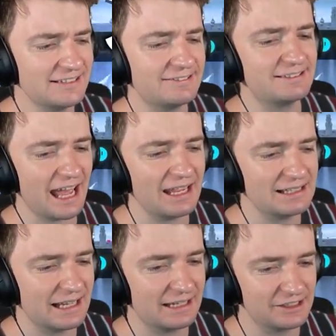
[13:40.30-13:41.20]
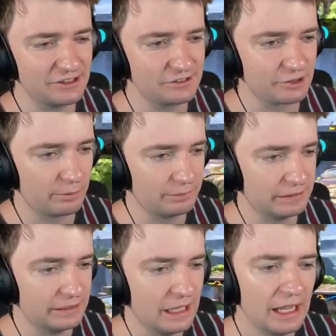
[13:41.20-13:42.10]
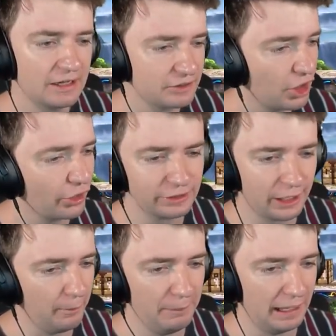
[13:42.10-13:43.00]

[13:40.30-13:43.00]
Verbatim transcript: stay dead, you zombie. Don't come